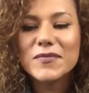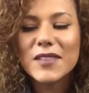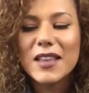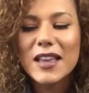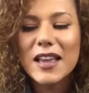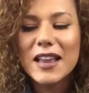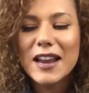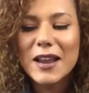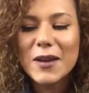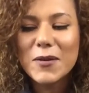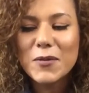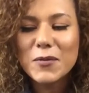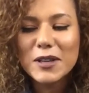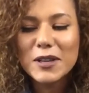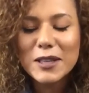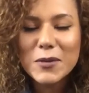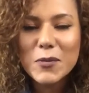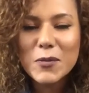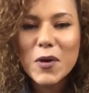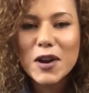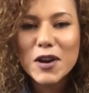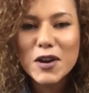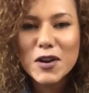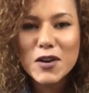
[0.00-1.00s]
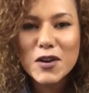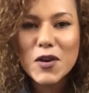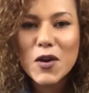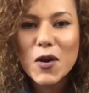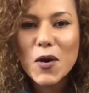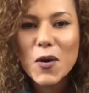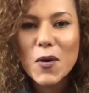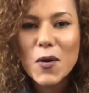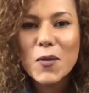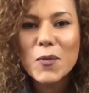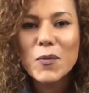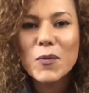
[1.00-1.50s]
And I really want to
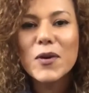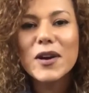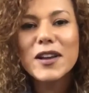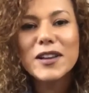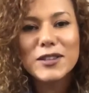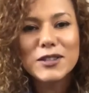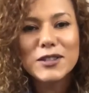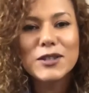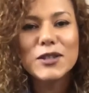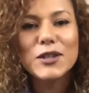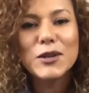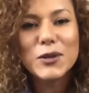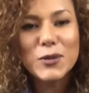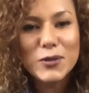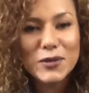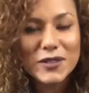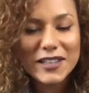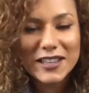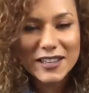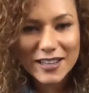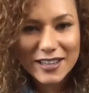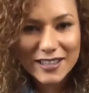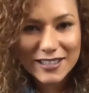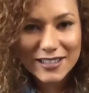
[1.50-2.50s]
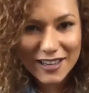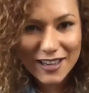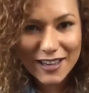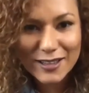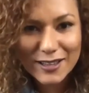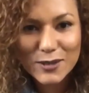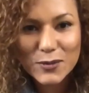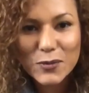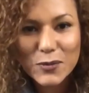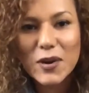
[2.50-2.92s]
know, what do you think it takes?